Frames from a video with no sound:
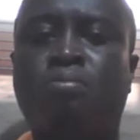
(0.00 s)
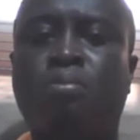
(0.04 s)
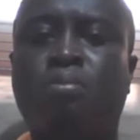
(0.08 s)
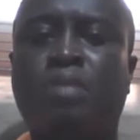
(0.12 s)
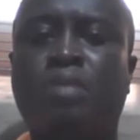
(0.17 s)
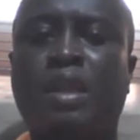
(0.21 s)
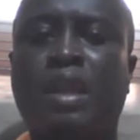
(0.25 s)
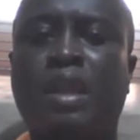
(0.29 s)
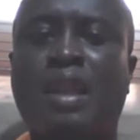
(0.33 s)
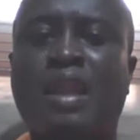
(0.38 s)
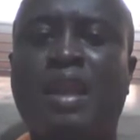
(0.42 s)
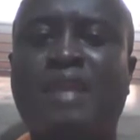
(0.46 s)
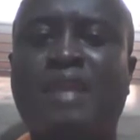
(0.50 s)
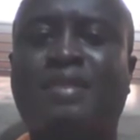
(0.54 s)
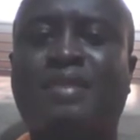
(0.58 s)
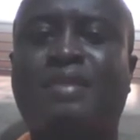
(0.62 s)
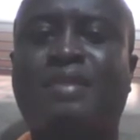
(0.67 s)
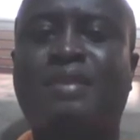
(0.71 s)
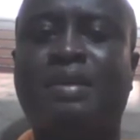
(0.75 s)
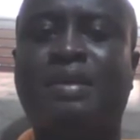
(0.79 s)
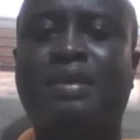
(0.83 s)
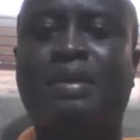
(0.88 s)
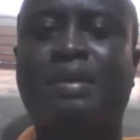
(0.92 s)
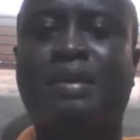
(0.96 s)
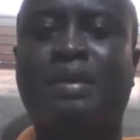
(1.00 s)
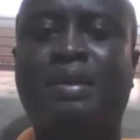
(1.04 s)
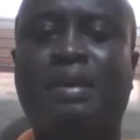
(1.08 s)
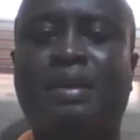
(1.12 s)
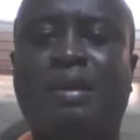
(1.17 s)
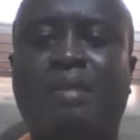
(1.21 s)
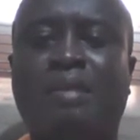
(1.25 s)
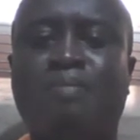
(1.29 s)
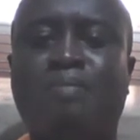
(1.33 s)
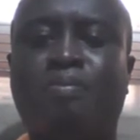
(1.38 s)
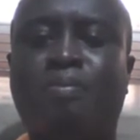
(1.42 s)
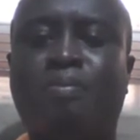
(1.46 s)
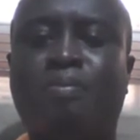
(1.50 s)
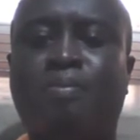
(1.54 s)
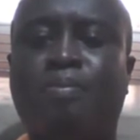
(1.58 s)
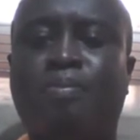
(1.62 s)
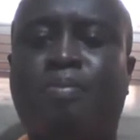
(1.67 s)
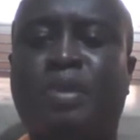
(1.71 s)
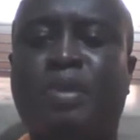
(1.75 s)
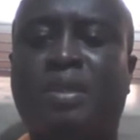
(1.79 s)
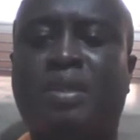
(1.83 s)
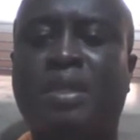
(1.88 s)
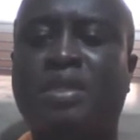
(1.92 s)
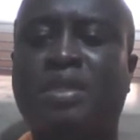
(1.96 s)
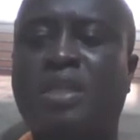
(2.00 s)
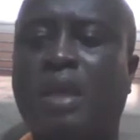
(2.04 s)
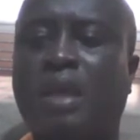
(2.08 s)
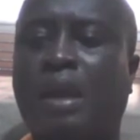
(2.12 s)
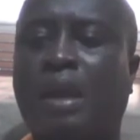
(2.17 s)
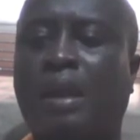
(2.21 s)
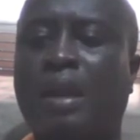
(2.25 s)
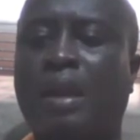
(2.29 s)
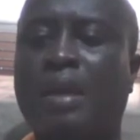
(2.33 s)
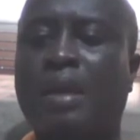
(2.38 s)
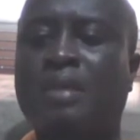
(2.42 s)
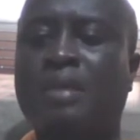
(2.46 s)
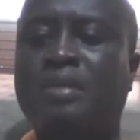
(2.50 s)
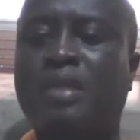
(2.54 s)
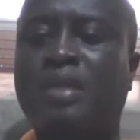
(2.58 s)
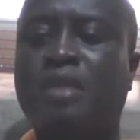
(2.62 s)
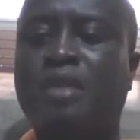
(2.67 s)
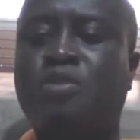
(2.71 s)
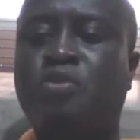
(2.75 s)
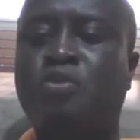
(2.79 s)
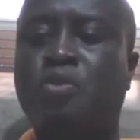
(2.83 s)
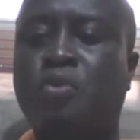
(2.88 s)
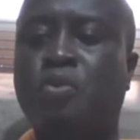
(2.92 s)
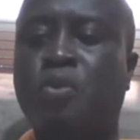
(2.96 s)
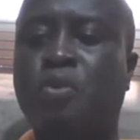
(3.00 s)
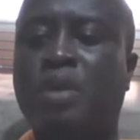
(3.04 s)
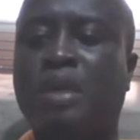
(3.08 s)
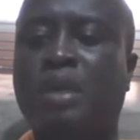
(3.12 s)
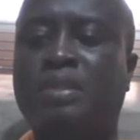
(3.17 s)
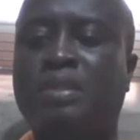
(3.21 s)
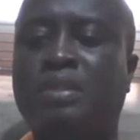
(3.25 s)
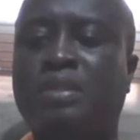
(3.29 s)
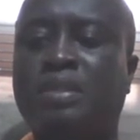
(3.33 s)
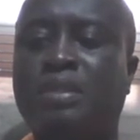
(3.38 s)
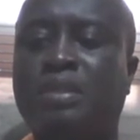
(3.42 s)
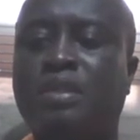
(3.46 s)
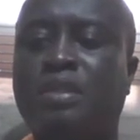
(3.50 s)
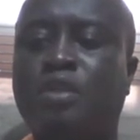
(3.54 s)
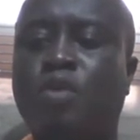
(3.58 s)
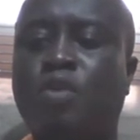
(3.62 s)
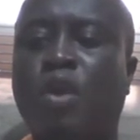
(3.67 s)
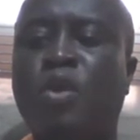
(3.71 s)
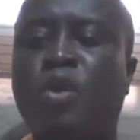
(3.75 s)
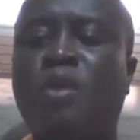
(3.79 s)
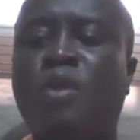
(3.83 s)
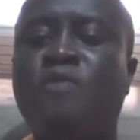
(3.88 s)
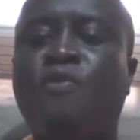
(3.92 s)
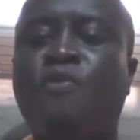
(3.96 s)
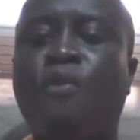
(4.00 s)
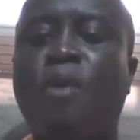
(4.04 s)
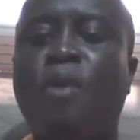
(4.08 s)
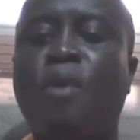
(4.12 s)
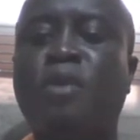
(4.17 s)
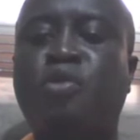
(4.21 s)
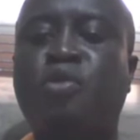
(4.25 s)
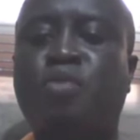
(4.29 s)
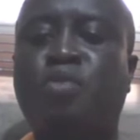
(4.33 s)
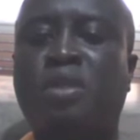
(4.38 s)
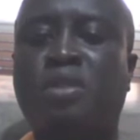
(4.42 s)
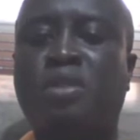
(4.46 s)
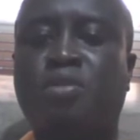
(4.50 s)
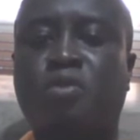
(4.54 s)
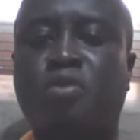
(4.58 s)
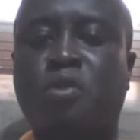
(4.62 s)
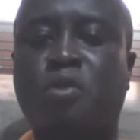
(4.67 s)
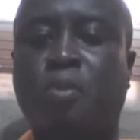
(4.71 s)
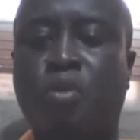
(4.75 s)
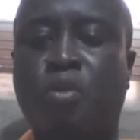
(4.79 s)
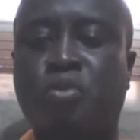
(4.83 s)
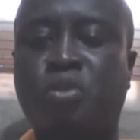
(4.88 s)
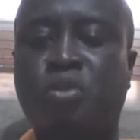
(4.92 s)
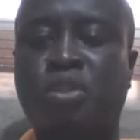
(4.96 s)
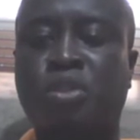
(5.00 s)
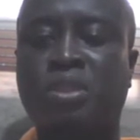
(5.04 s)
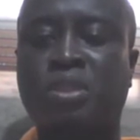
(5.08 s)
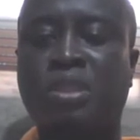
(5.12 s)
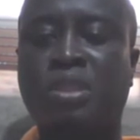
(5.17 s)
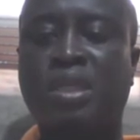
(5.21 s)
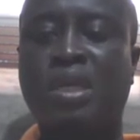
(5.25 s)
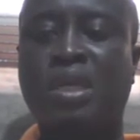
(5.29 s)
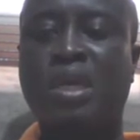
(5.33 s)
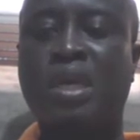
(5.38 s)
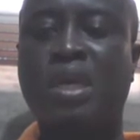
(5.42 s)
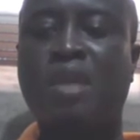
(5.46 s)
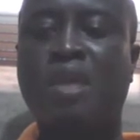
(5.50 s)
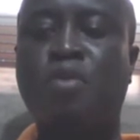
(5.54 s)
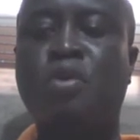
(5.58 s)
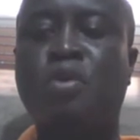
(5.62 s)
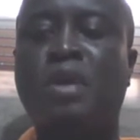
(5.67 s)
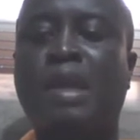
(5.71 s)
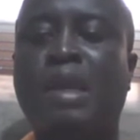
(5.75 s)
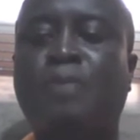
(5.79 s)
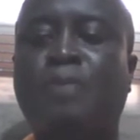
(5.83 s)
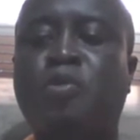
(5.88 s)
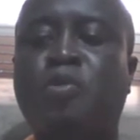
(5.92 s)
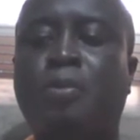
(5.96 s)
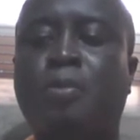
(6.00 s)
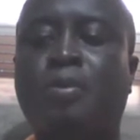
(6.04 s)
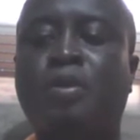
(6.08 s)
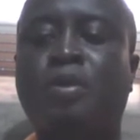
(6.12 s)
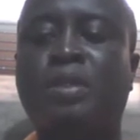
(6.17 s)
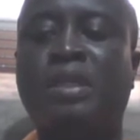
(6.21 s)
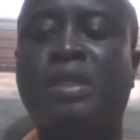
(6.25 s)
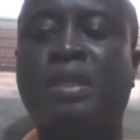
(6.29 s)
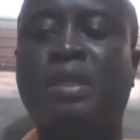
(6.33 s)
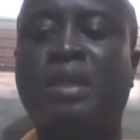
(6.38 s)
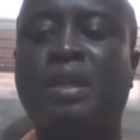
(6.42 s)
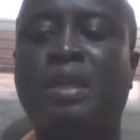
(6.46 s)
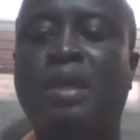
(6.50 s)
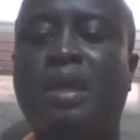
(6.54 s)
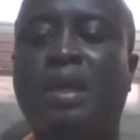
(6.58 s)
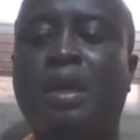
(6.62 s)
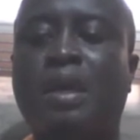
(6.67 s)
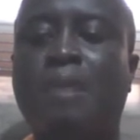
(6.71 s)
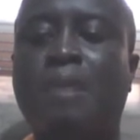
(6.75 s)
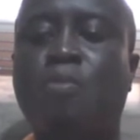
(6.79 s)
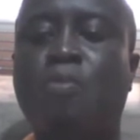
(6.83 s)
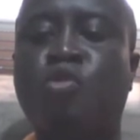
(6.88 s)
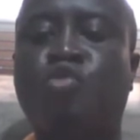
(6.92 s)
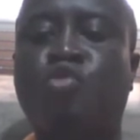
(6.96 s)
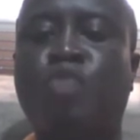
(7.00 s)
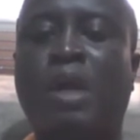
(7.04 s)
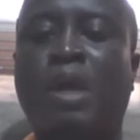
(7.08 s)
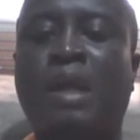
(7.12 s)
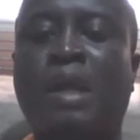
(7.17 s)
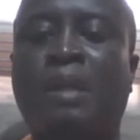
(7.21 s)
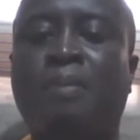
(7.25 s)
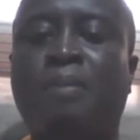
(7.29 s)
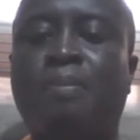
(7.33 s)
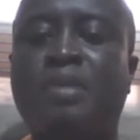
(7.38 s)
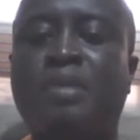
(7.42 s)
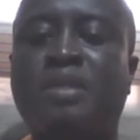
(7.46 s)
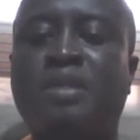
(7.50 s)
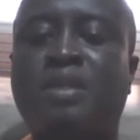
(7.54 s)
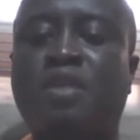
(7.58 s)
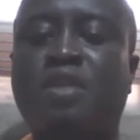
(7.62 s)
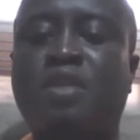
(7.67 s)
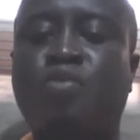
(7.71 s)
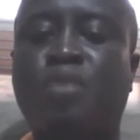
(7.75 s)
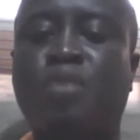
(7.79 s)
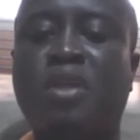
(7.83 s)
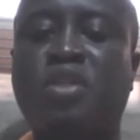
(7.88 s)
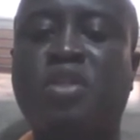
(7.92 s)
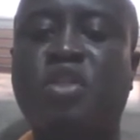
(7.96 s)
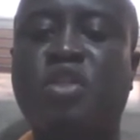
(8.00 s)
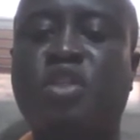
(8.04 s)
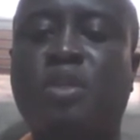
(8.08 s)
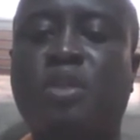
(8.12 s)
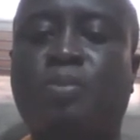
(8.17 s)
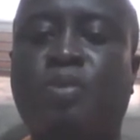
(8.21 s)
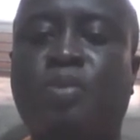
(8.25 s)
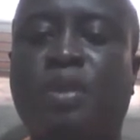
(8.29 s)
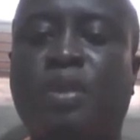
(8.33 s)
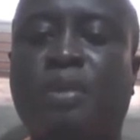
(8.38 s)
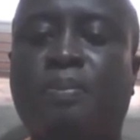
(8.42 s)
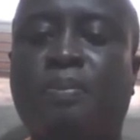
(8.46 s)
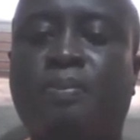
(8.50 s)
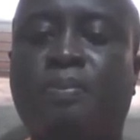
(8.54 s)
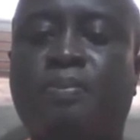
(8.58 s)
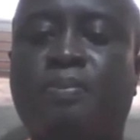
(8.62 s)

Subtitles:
let the potential client get to know that you are looking forward to his response and looking up to building a mutual business relationship with him.